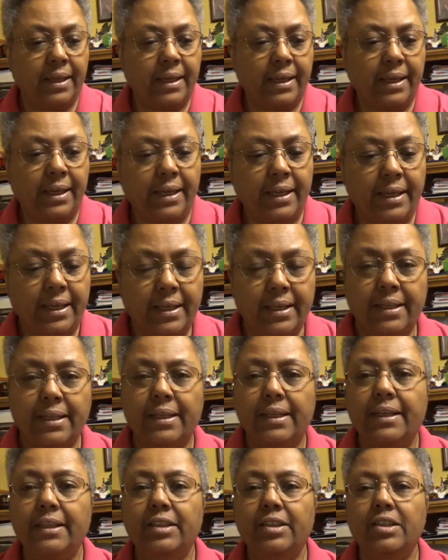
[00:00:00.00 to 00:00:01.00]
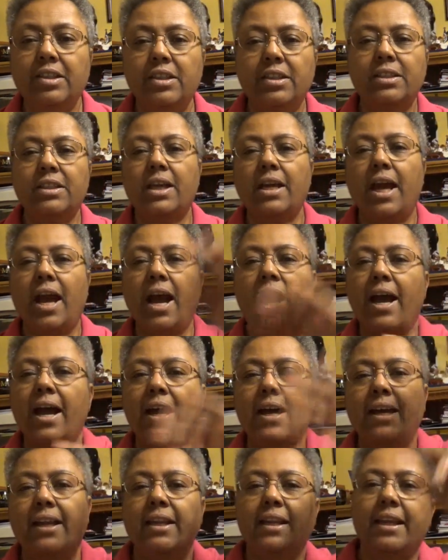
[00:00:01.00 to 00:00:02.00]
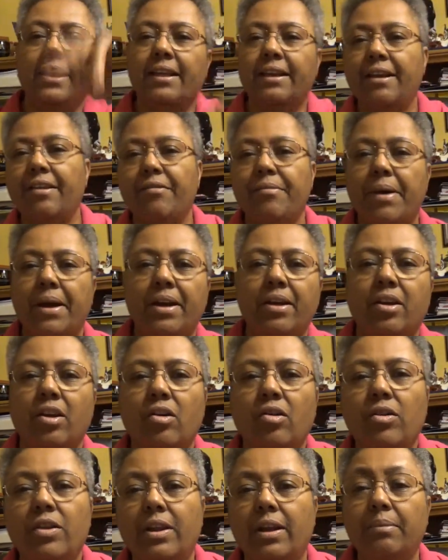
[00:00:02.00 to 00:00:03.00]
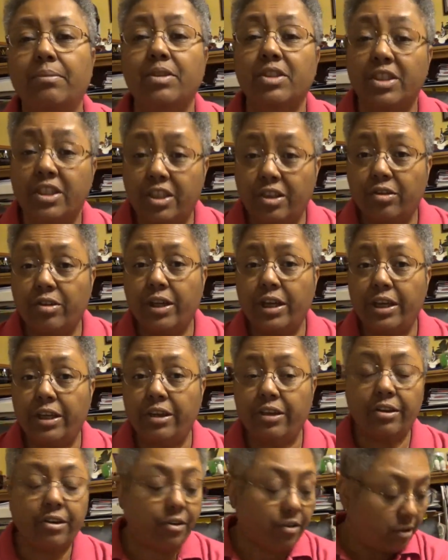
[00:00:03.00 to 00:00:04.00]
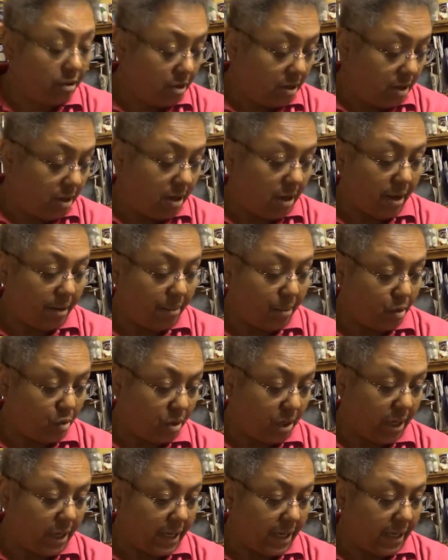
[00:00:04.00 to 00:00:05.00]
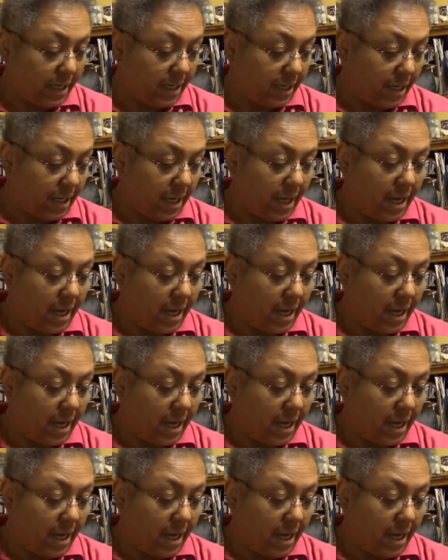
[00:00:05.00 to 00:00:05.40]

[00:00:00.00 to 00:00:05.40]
and to just say hi and let everybody know that I'm still here. I'm okay.